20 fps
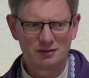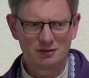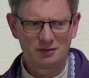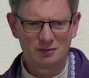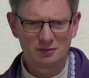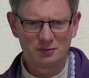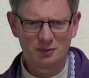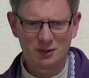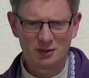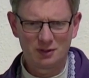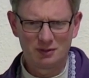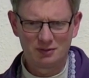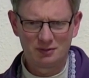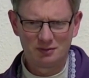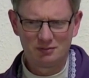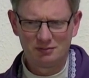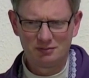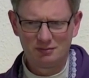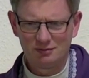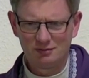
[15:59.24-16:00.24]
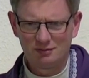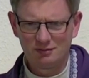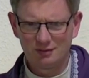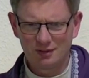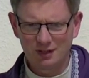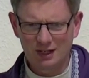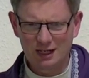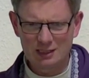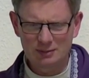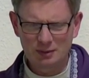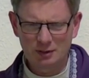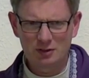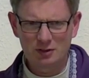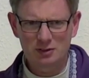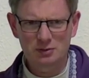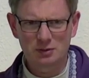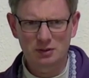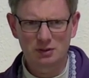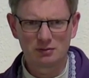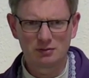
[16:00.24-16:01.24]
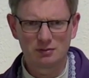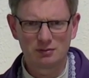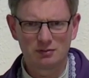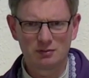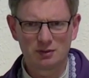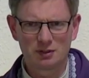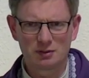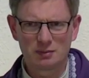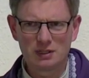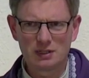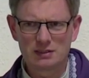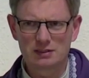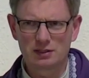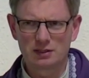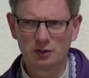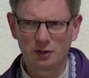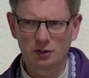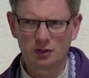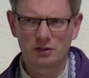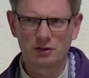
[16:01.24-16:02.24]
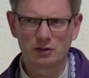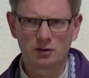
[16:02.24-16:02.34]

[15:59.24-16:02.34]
We'll experience what it, what it means to look at another